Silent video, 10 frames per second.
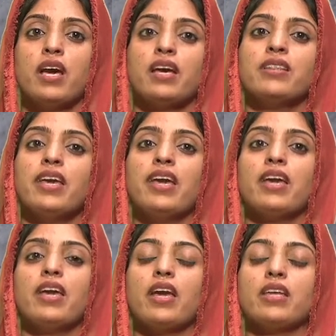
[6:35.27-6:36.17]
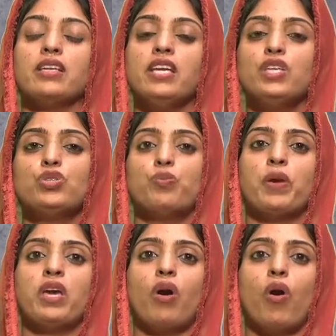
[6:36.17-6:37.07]
they need to
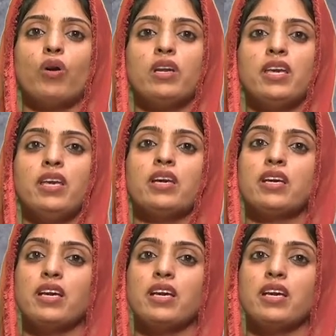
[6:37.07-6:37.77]
pay only